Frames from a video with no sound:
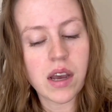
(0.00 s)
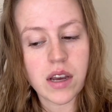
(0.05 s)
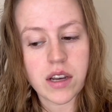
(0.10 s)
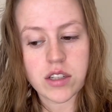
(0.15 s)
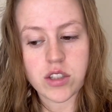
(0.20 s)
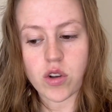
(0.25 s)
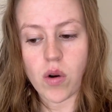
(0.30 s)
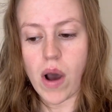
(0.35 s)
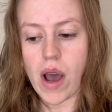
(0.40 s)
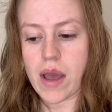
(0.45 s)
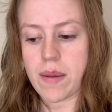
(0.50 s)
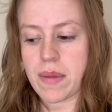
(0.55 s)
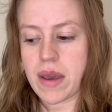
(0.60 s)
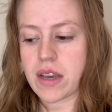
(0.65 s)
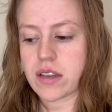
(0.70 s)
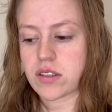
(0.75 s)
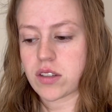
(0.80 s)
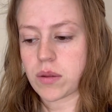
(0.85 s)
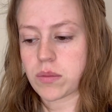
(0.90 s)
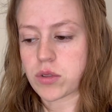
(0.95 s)
So I
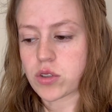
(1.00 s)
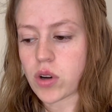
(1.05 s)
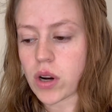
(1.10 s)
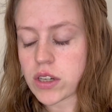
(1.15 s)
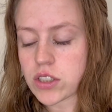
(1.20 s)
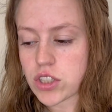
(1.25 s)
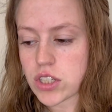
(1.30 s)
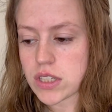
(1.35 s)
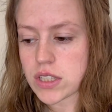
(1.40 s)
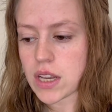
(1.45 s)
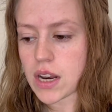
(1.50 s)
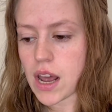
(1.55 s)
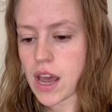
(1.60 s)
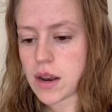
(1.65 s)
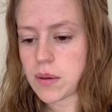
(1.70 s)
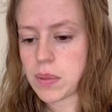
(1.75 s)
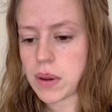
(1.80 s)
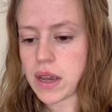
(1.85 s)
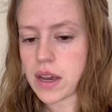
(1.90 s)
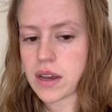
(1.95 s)
make some scrunchies and
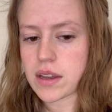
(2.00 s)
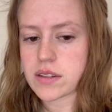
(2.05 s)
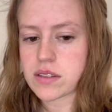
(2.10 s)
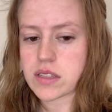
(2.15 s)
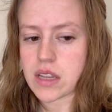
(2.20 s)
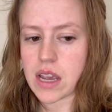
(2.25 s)
headbands,